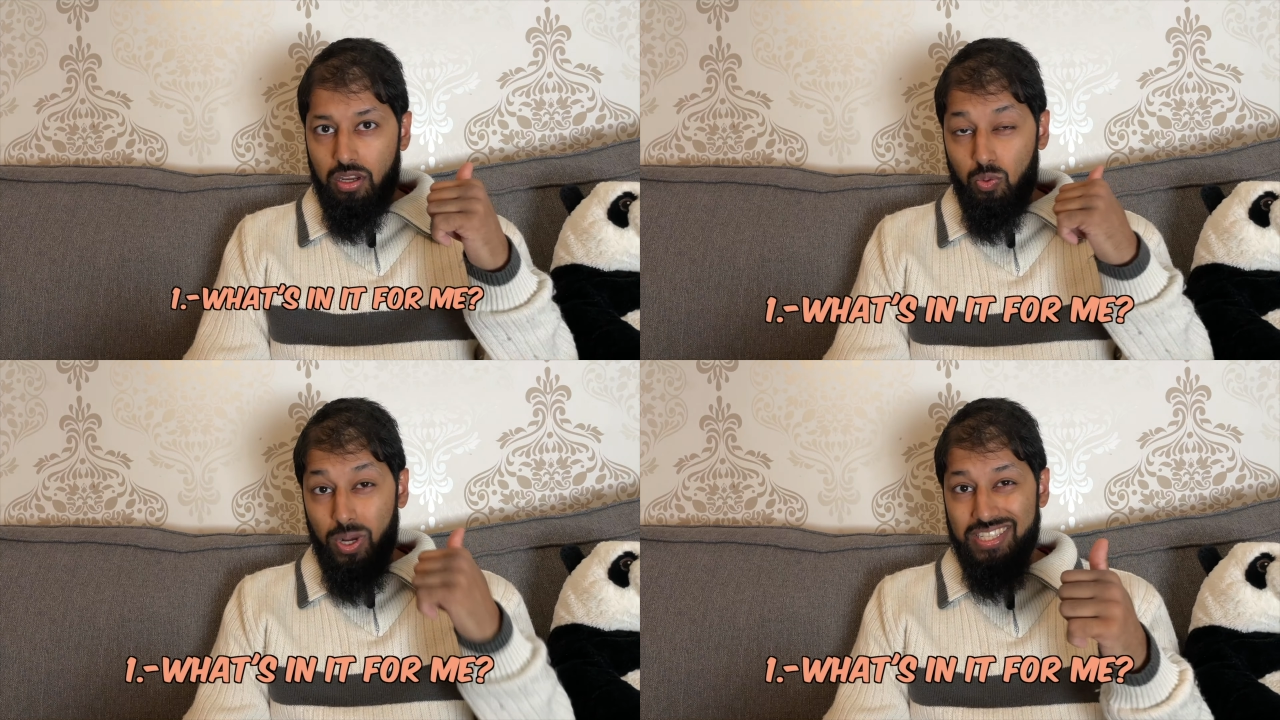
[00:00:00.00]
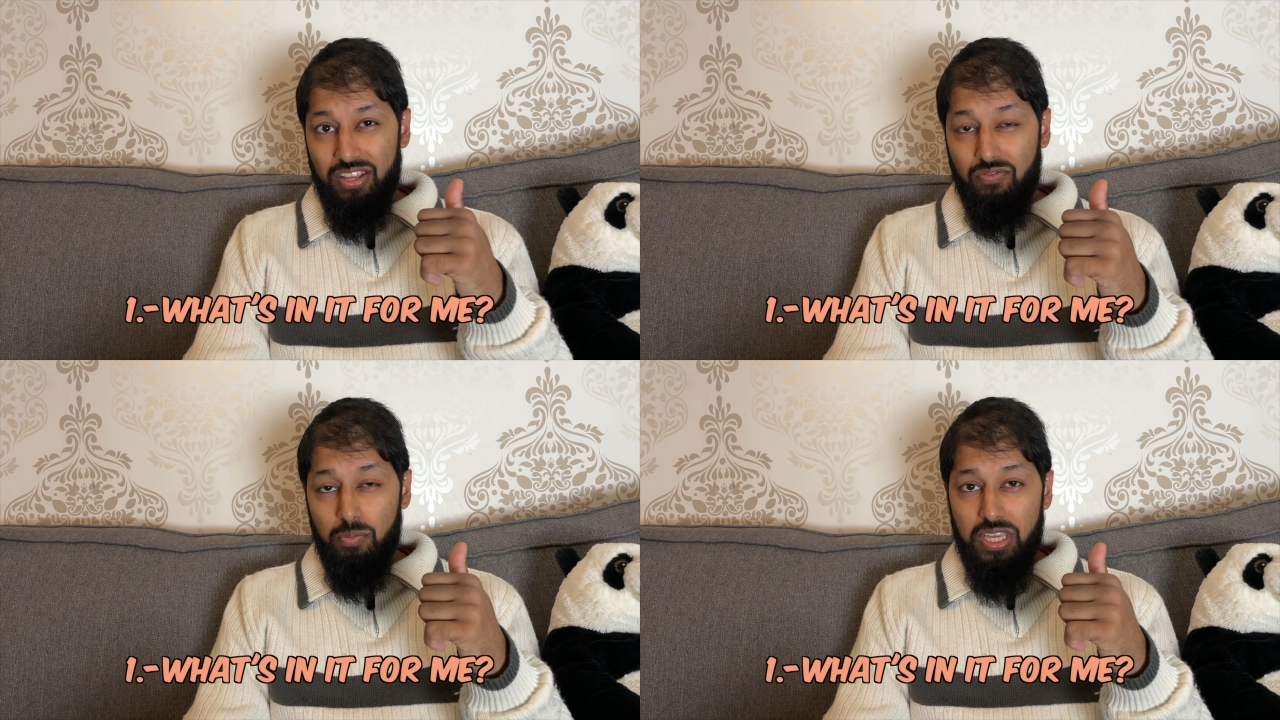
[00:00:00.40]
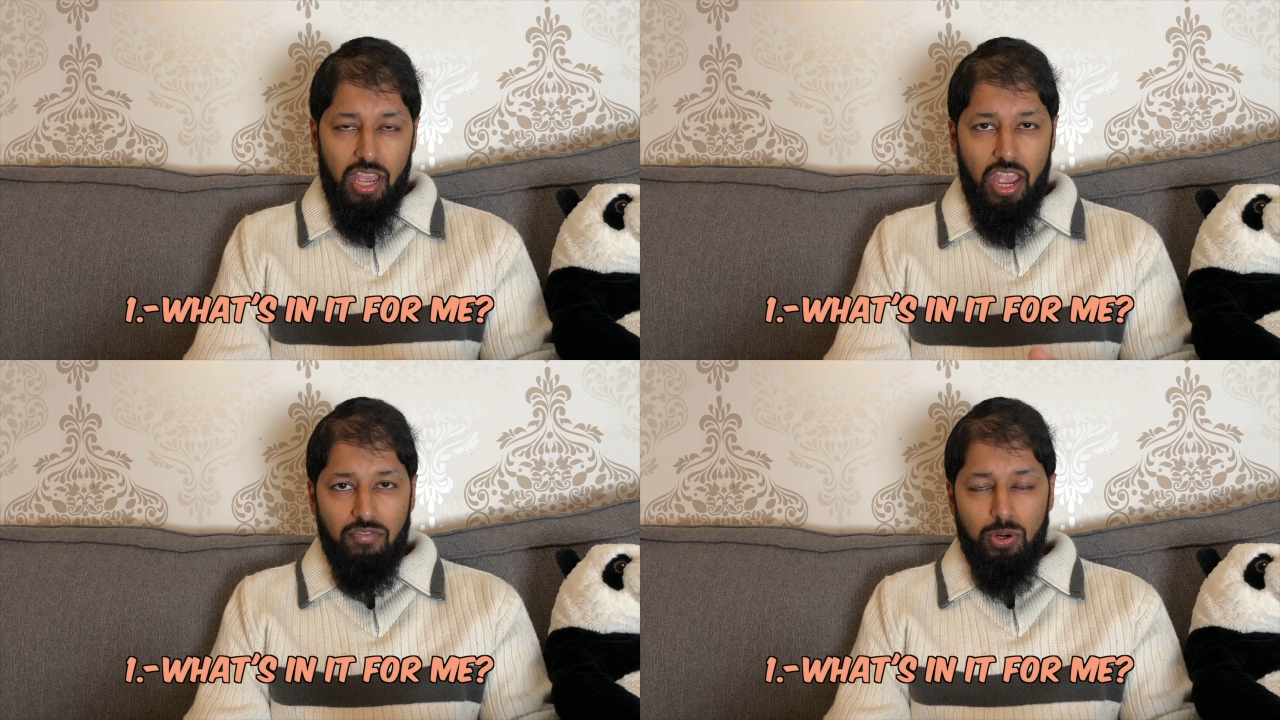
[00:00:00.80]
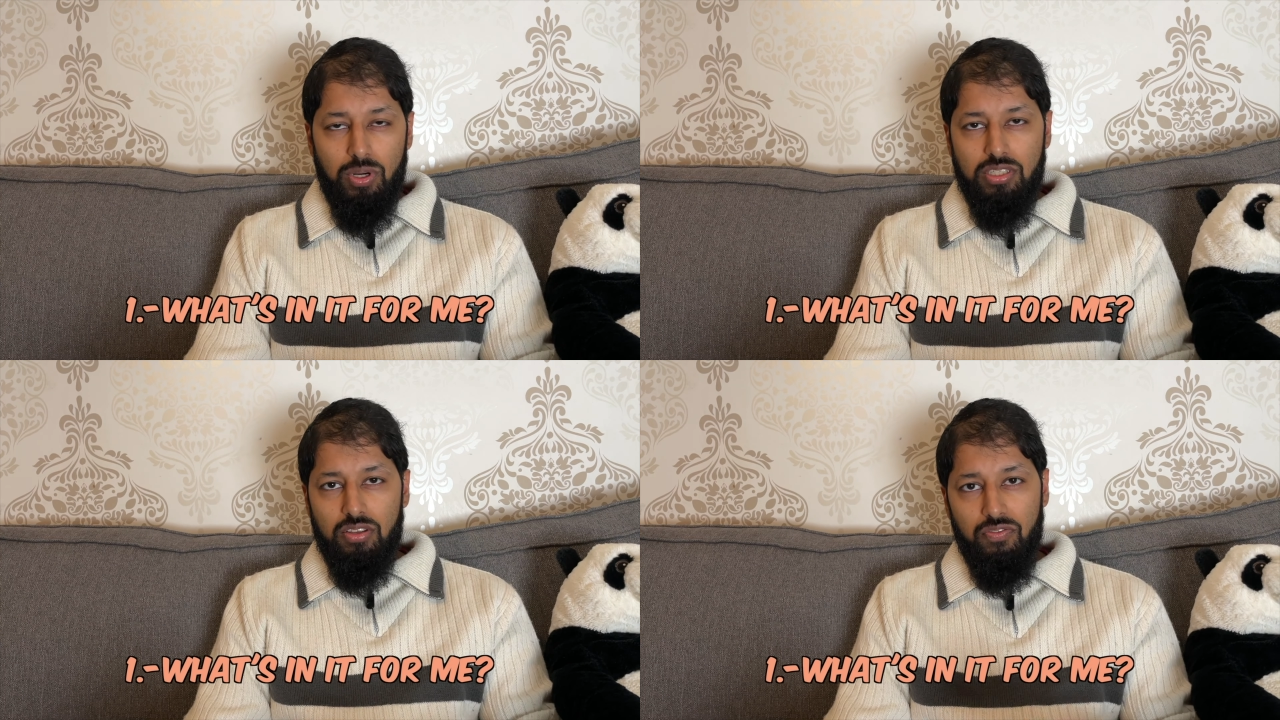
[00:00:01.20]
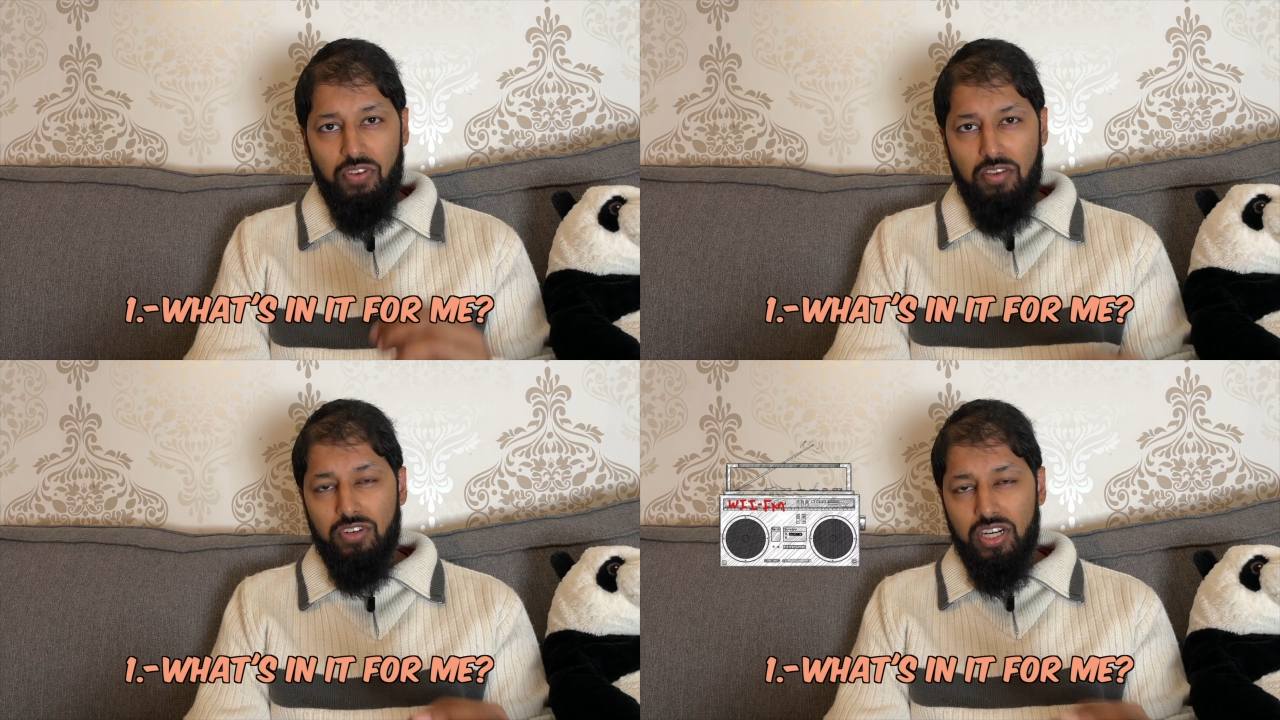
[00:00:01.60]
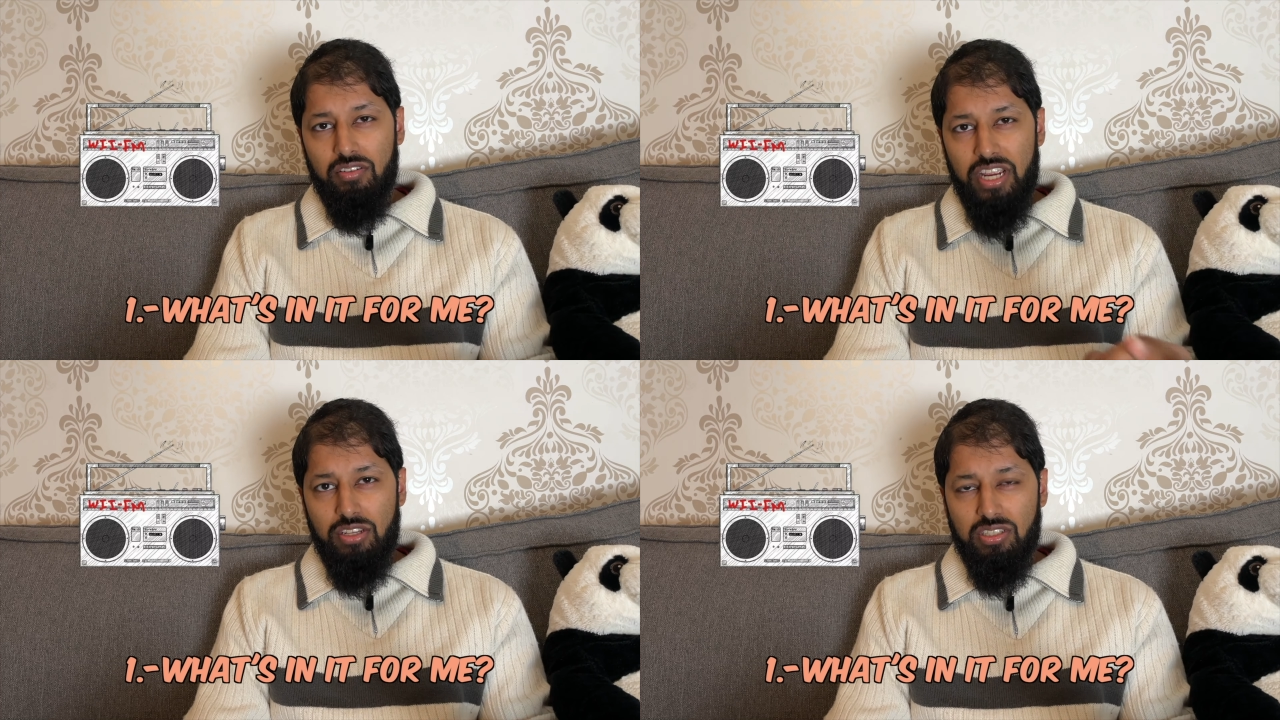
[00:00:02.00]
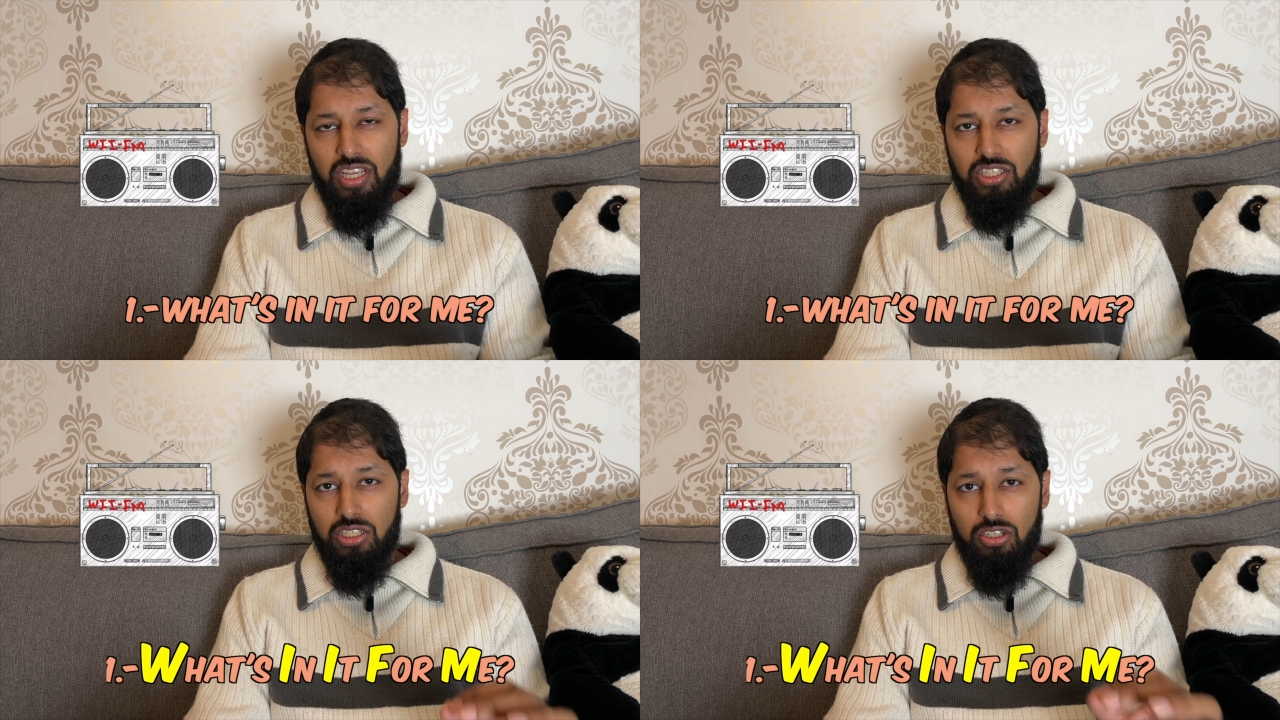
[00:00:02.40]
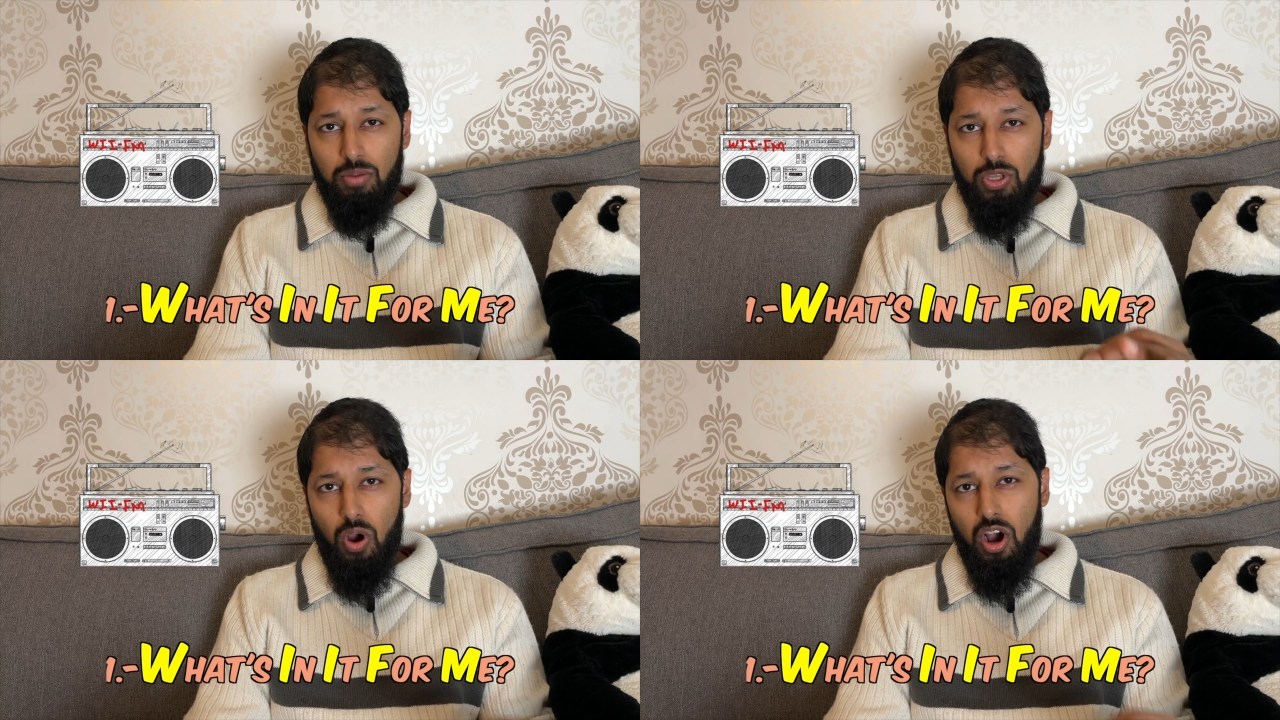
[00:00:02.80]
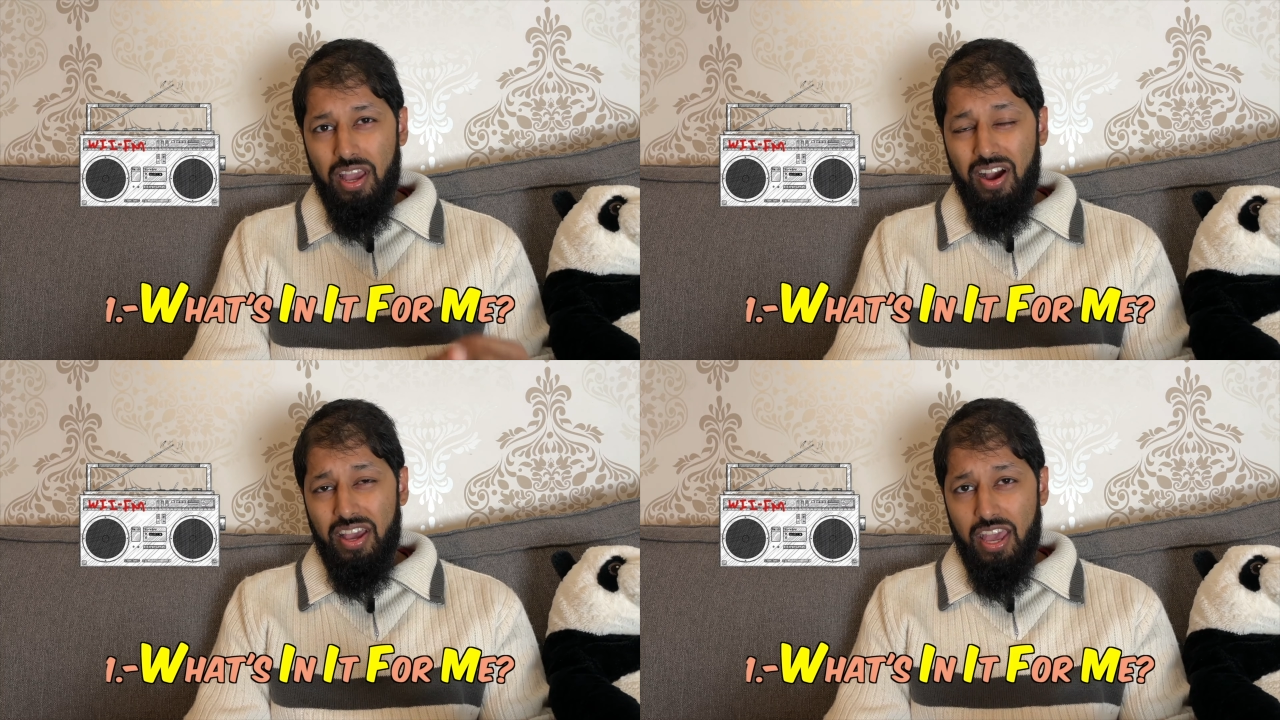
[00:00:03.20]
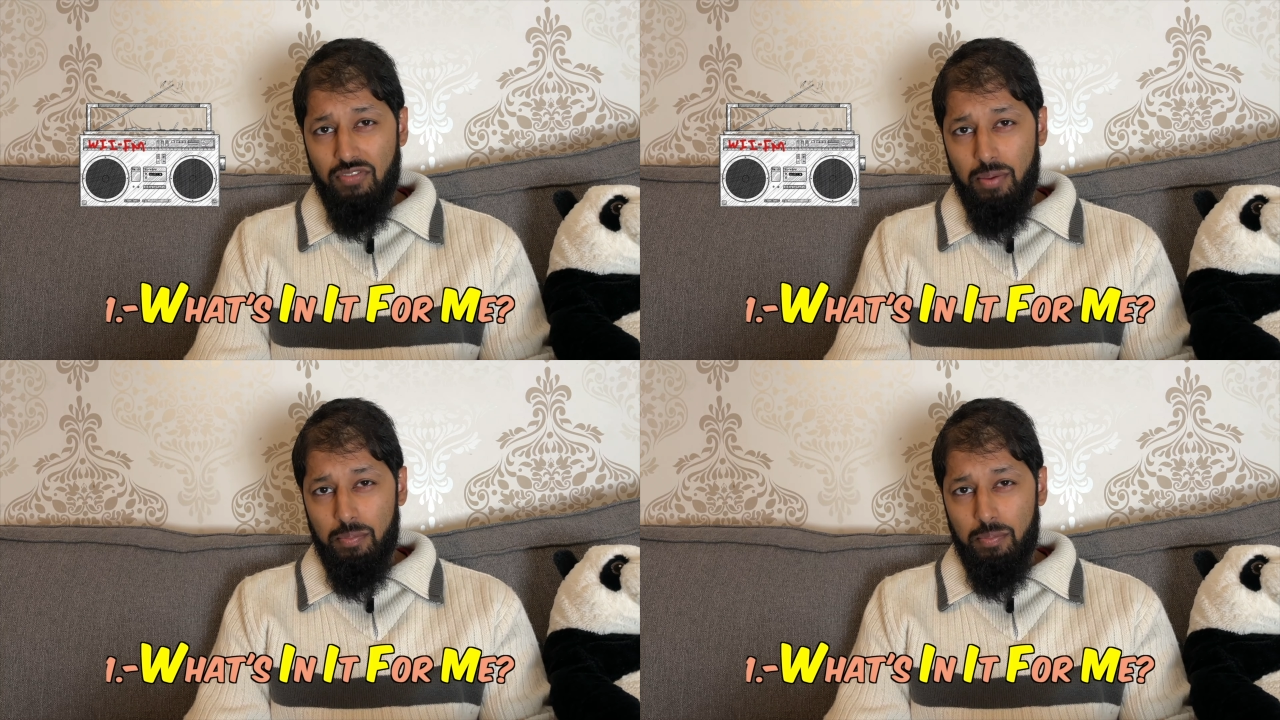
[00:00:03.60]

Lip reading: What's in it for me? Everyone's favorite radio station, WIIFM.